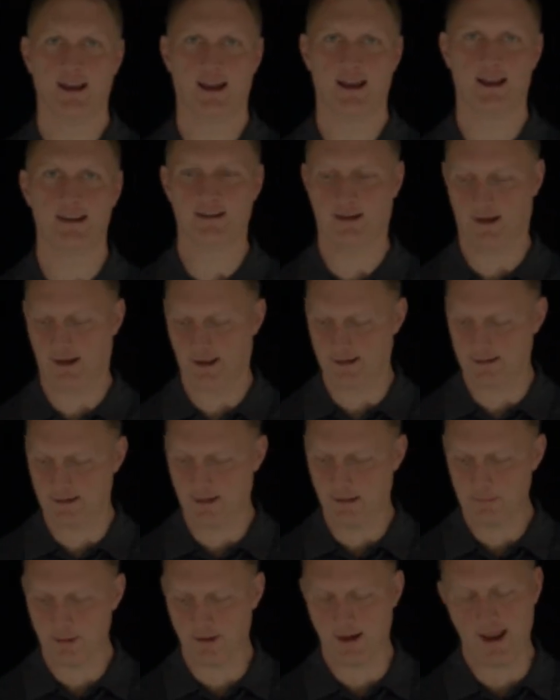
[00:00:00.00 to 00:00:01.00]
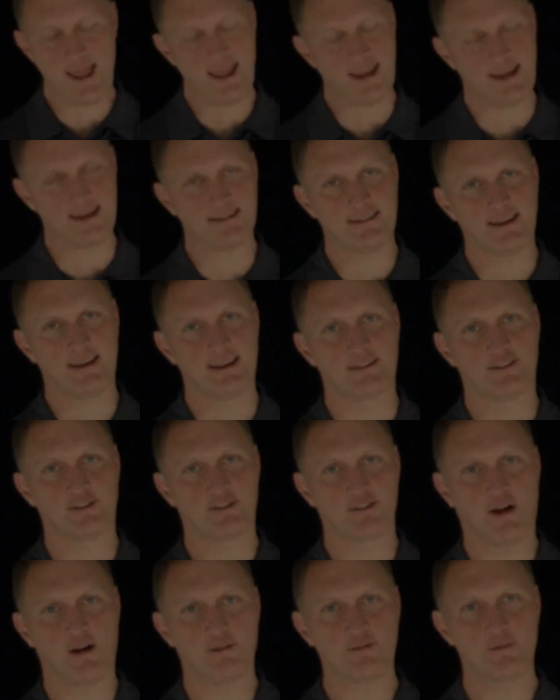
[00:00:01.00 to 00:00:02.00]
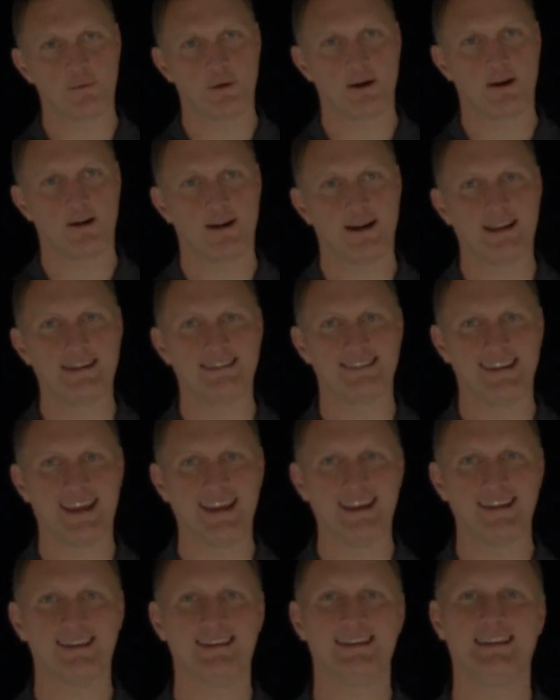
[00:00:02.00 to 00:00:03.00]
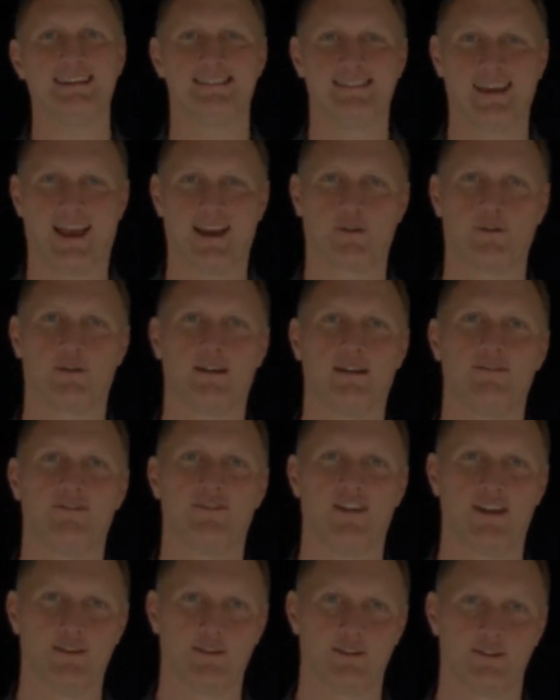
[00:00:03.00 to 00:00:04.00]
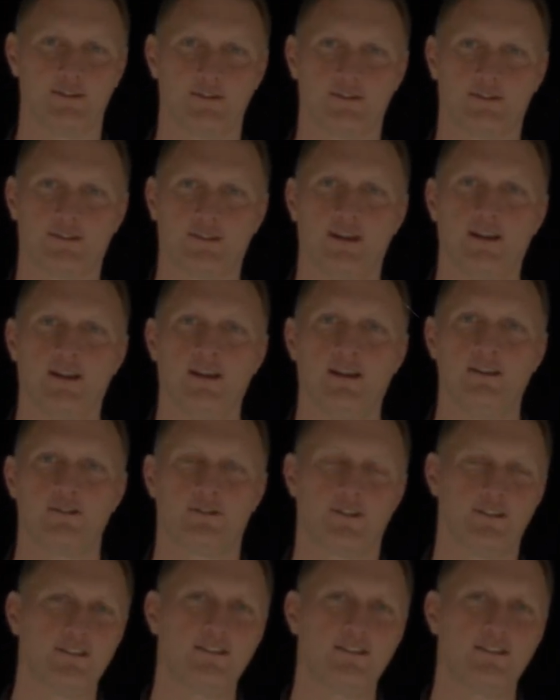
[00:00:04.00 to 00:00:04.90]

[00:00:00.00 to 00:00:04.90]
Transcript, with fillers: and at number 8 is Software and Data Integrity Failures. So